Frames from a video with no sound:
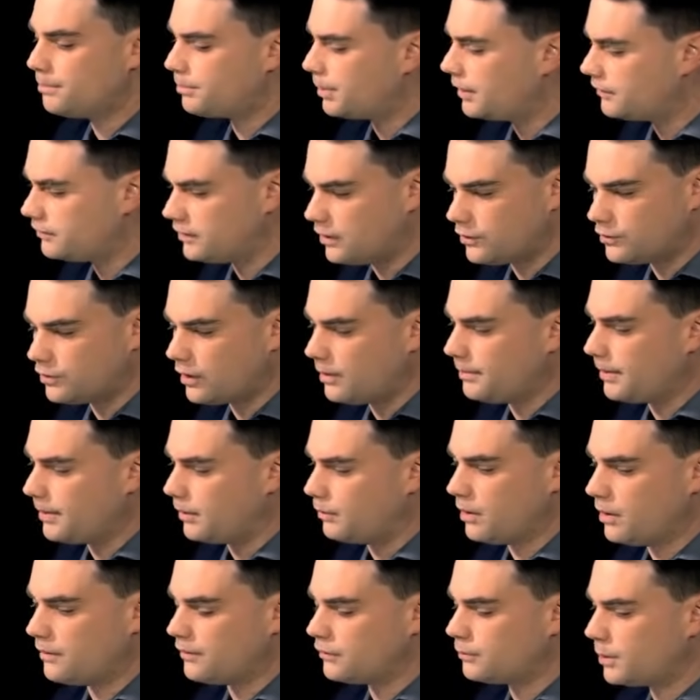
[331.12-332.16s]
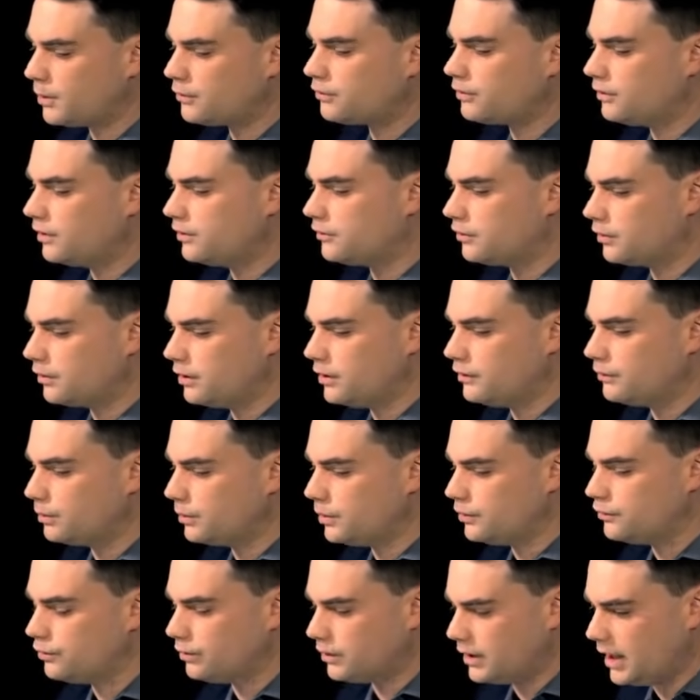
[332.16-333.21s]
President Trump and one of his personal attorneys,
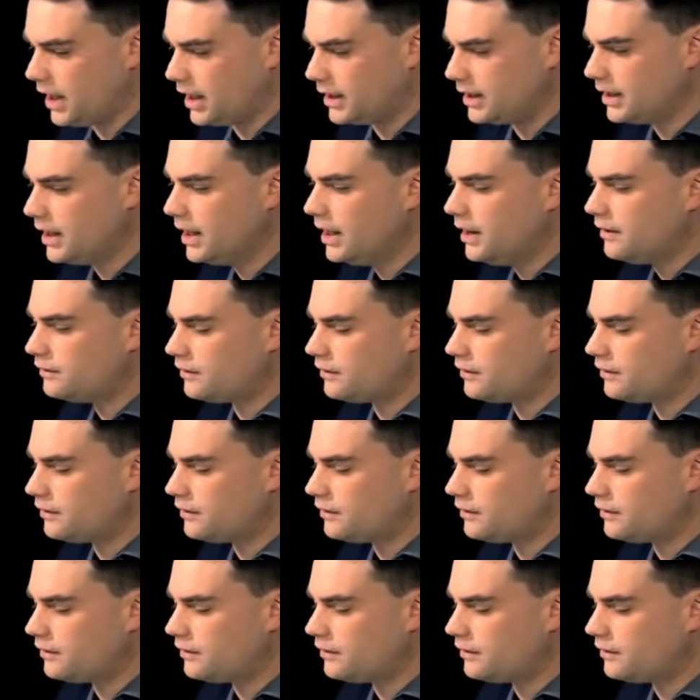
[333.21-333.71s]
Rudy Giuliani,